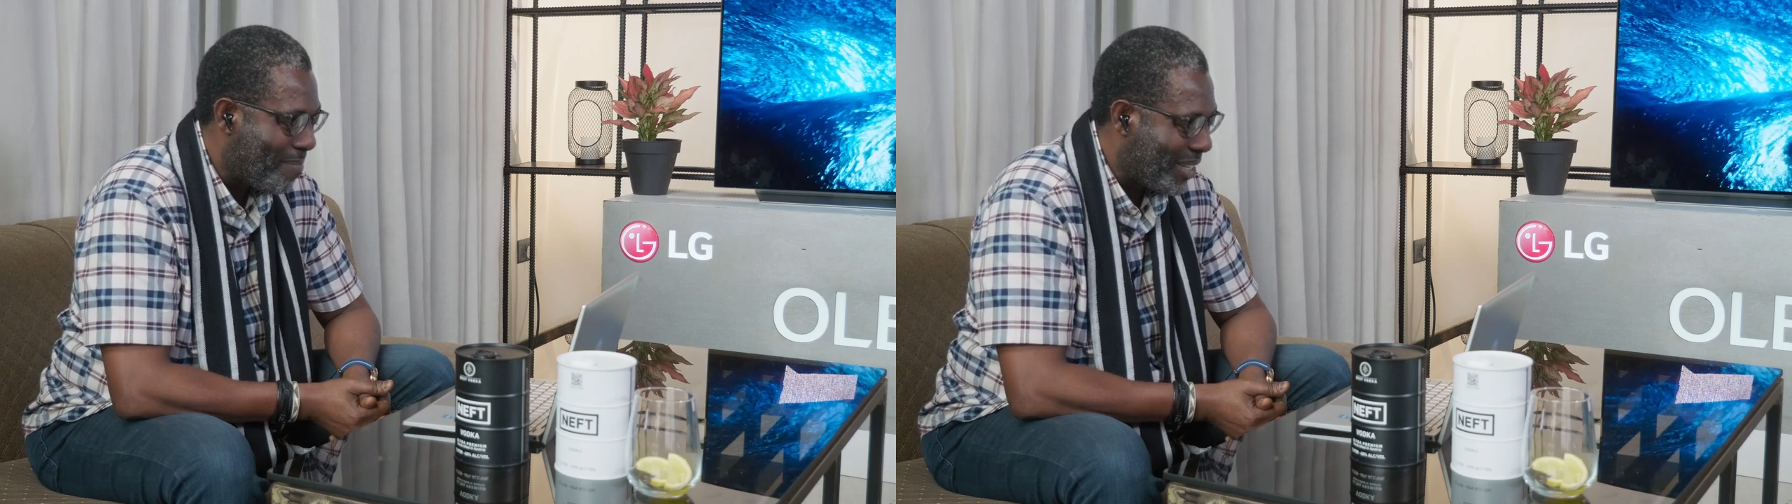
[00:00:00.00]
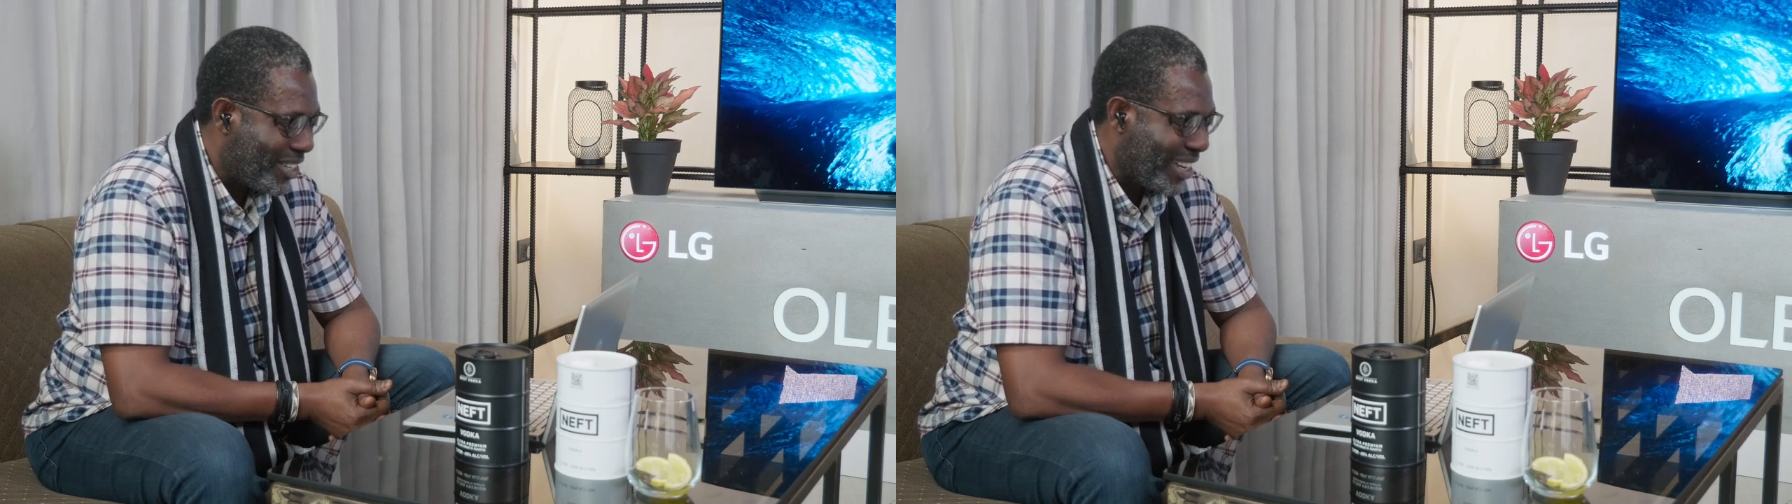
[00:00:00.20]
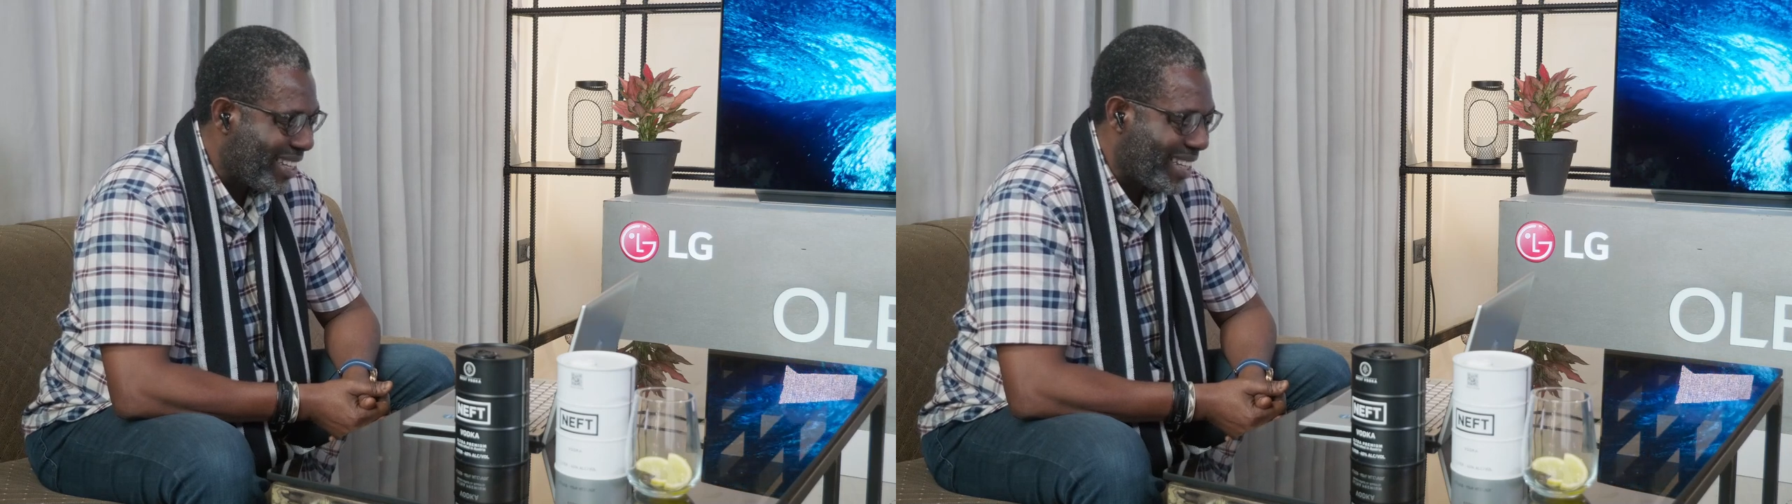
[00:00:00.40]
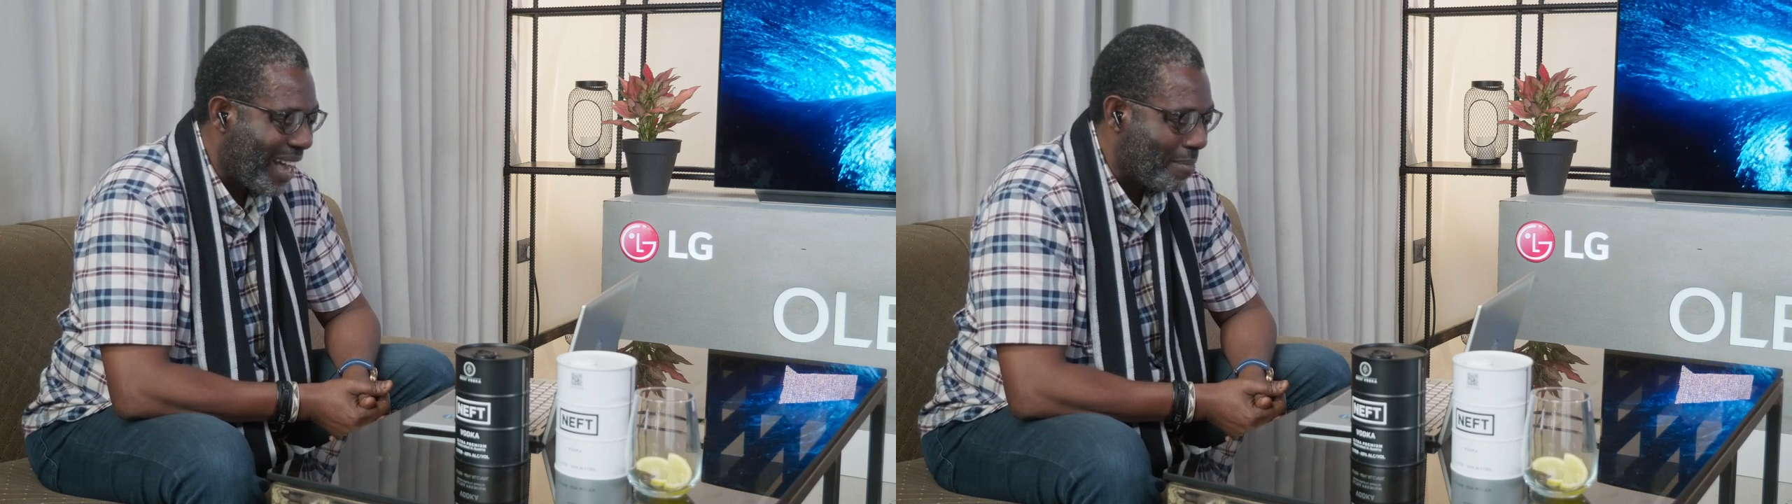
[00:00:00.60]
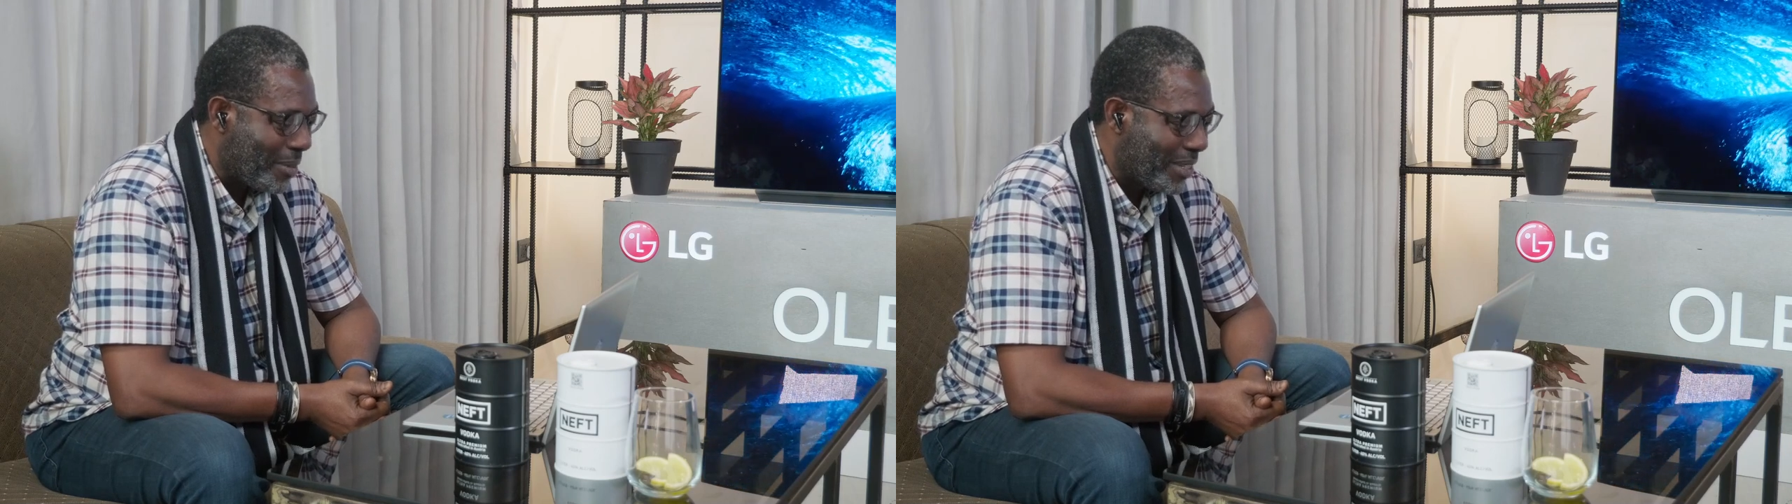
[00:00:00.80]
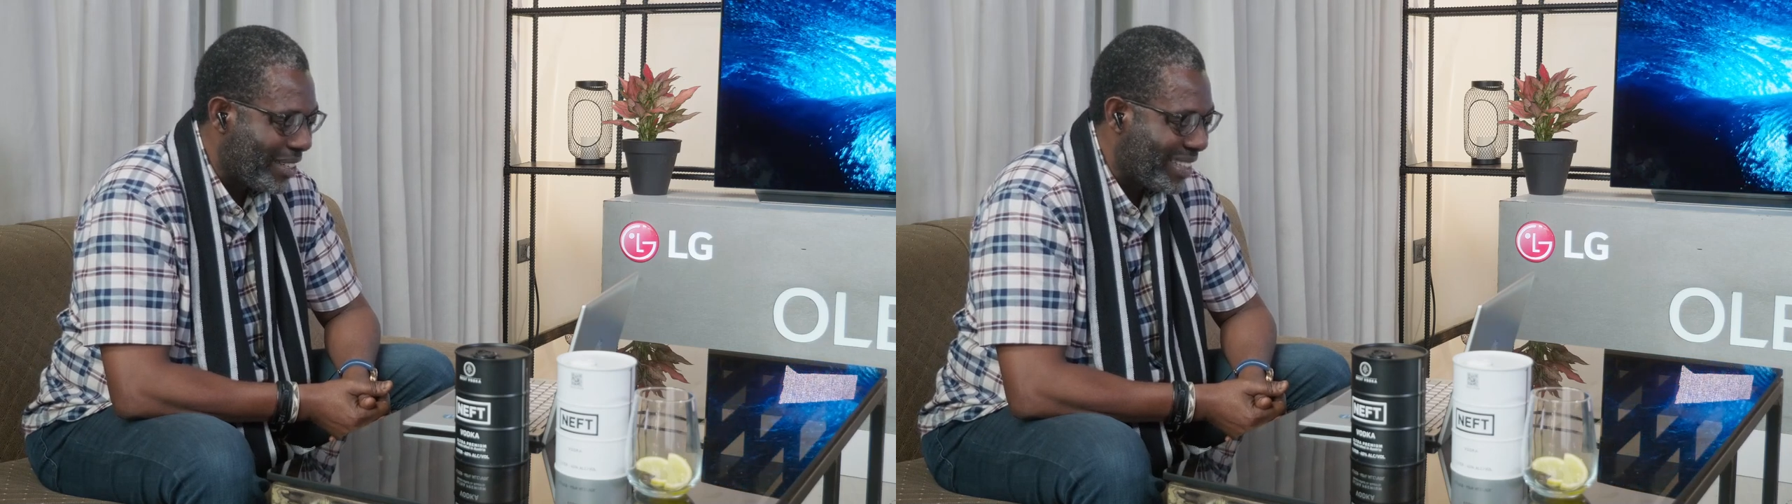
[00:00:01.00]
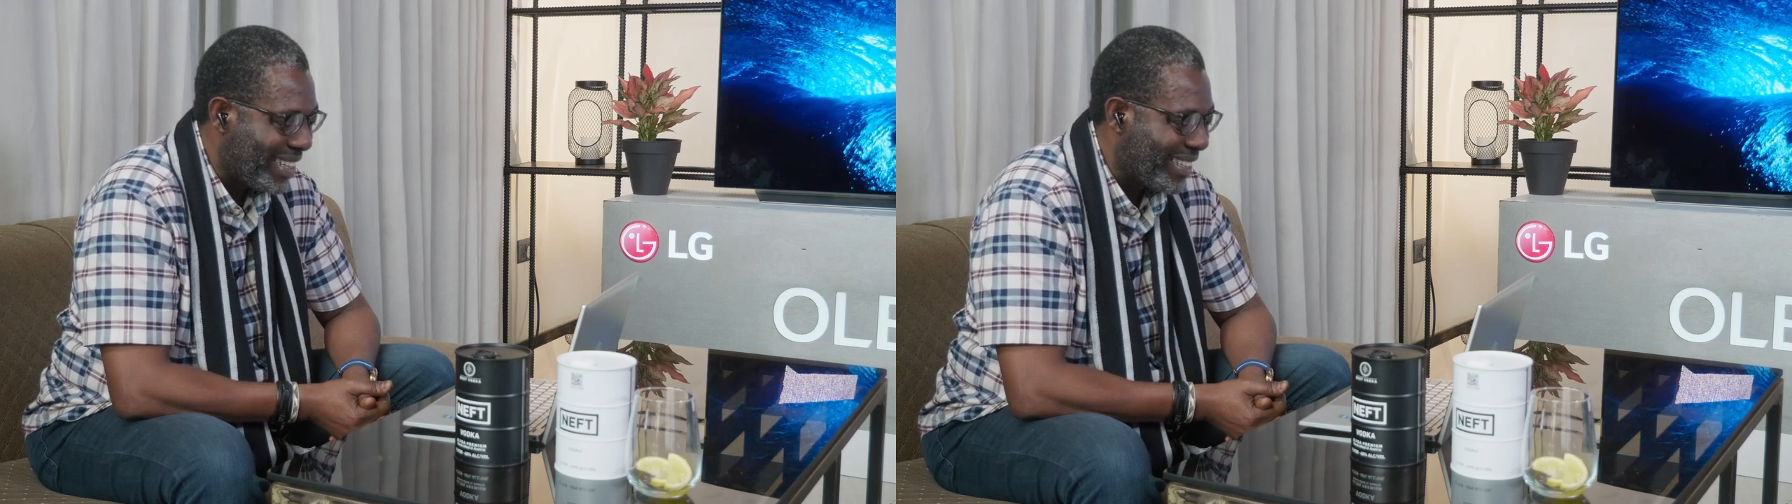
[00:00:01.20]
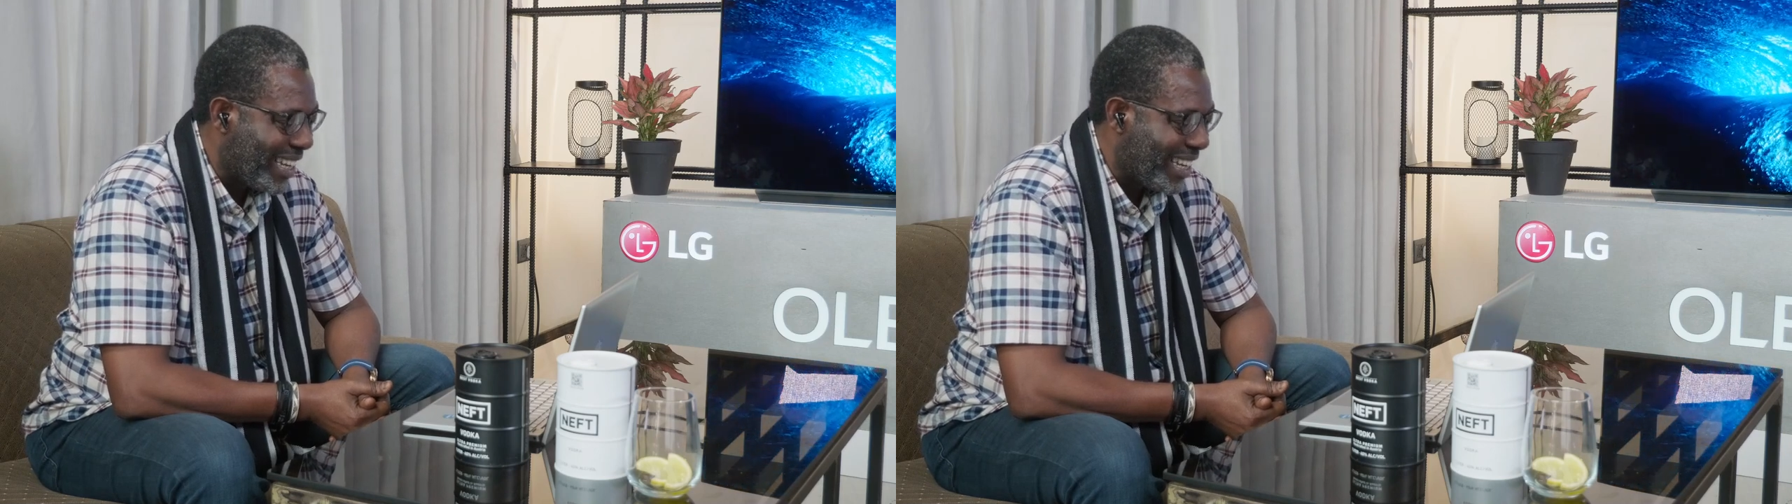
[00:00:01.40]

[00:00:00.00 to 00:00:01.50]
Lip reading: I appreciate it. Absolutely.